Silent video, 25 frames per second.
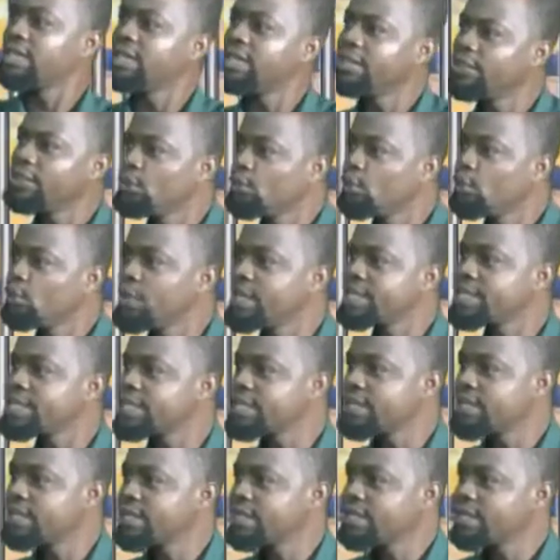the
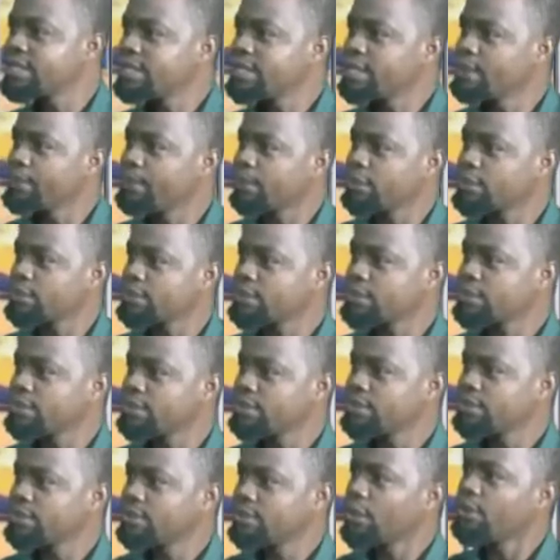Uwais reports
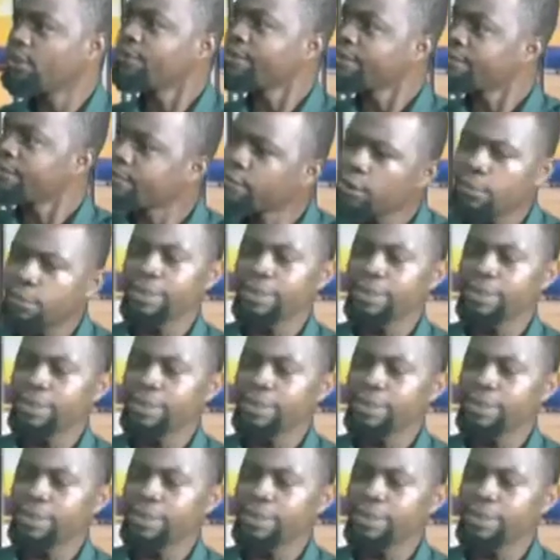of reforming